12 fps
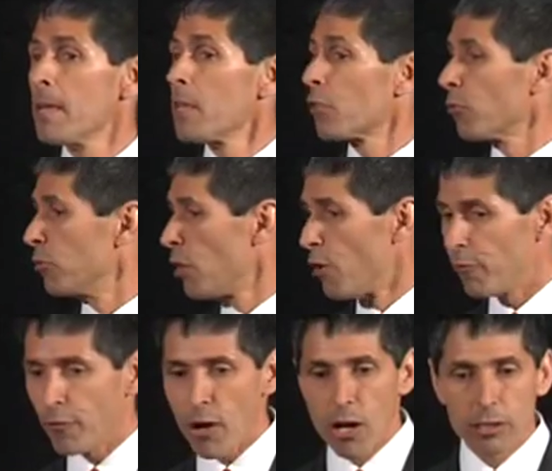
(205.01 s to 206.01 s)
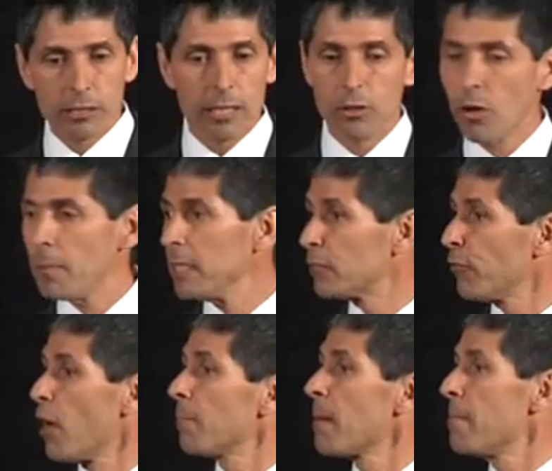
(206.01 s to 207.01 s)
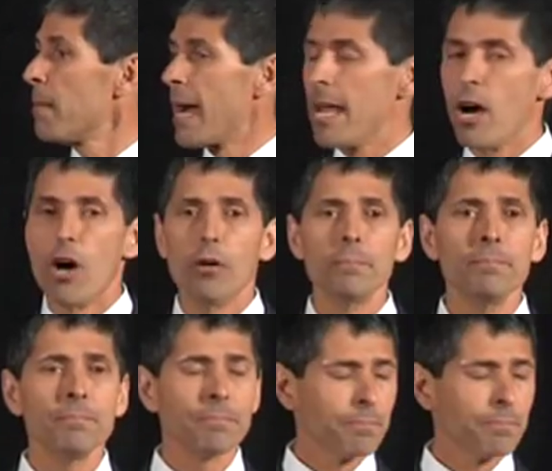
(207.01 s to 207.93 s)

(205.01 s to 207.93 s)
through nobody's fault but my own,